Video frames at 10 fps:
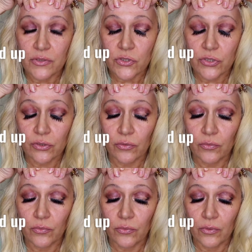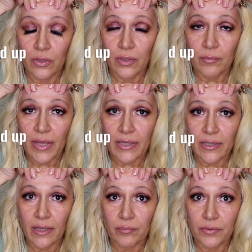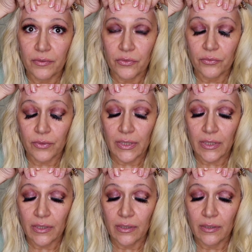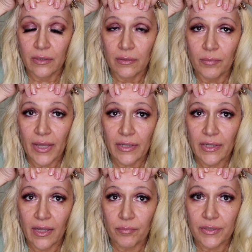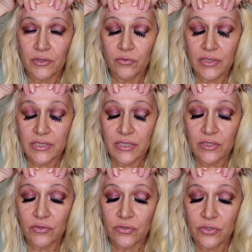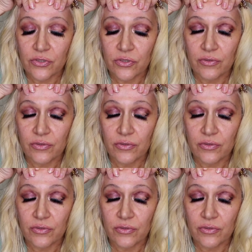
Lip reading: 2, back up. 3, back up, and you continue to do